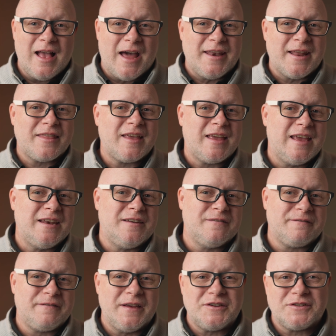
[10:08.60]
Another hidden
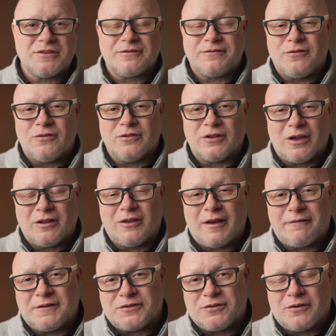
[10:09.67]
feature for low
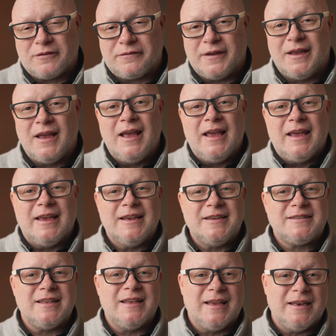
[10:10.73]
light photography
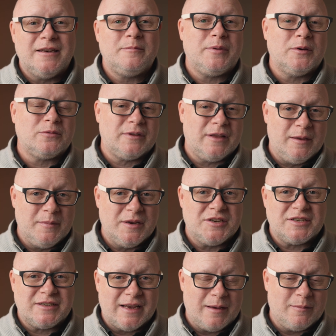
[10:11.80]
is the inbuilt image
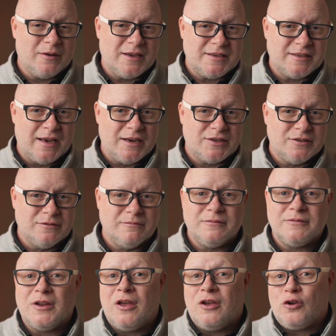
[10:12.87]
stabilization
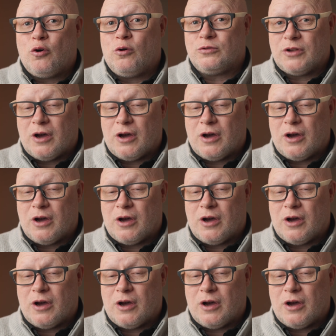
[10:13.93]
called